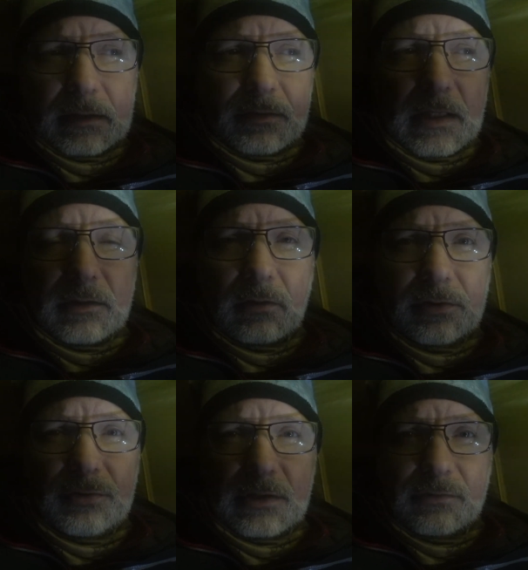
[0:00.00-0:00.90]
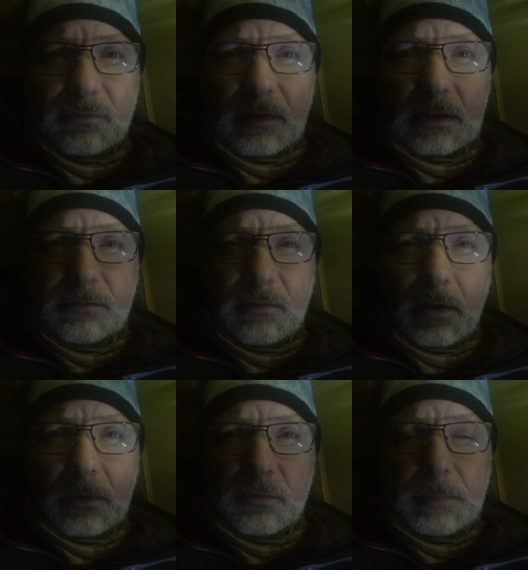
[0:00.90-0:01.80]
The technology is just getting
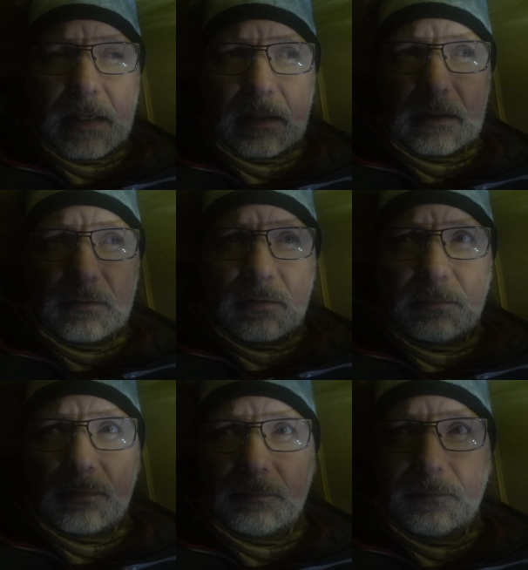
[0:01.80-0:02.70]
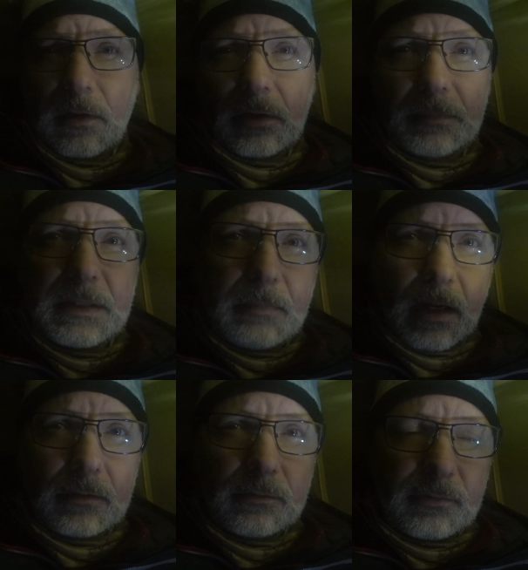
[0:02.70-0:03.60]
so much better in terms of follow me
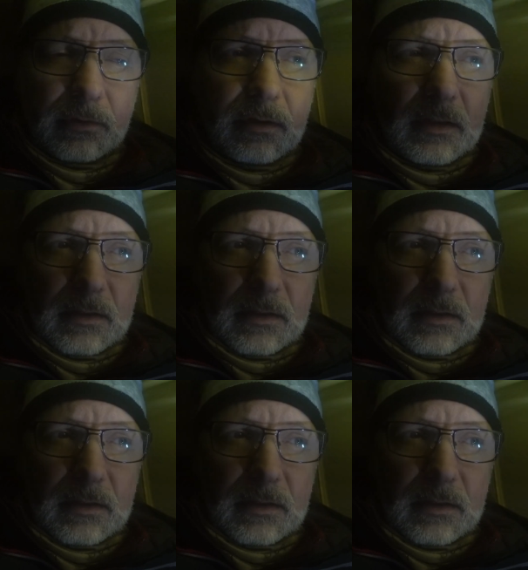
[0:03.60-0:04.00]
modes and